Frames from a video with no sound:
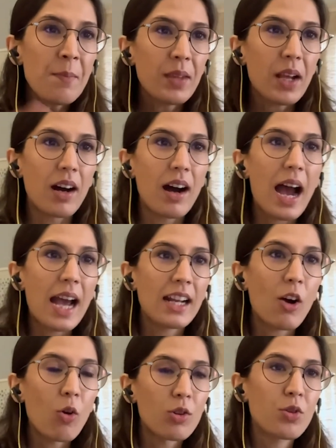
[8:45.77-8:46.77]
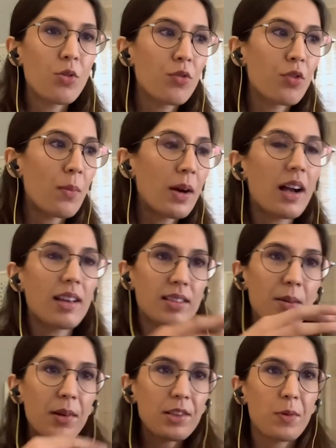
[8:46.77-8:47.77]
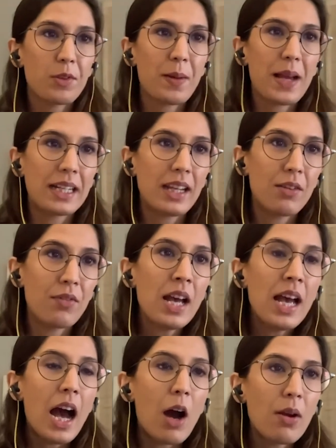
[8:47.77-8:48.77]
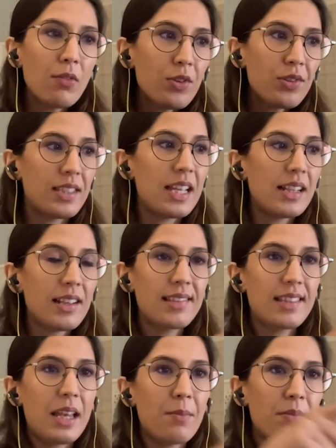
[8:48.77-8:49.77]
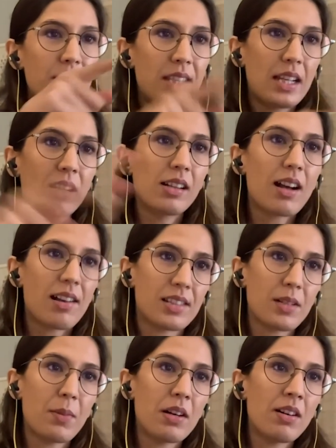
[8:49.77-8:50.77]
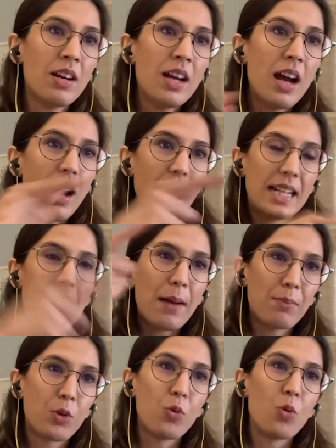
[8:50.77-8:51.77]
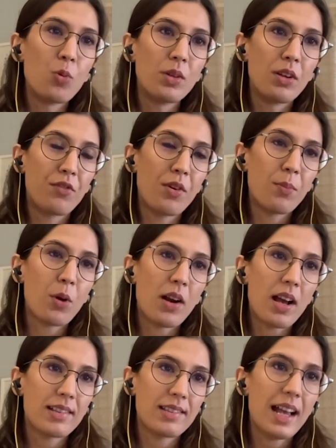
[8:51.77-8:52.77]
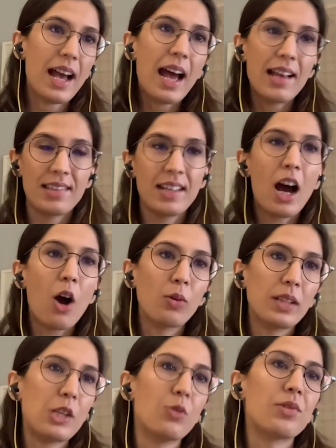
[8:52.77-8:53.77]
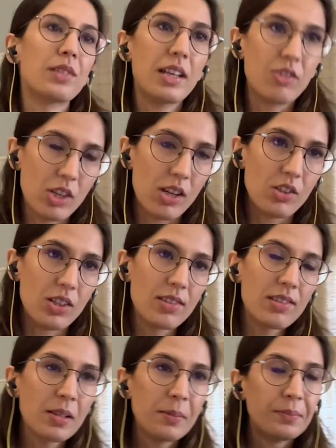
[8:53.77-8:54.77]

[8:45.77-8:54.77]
And also from a customer's perspective, how have you seen the same single customer adapt to different products as in how their use case changes?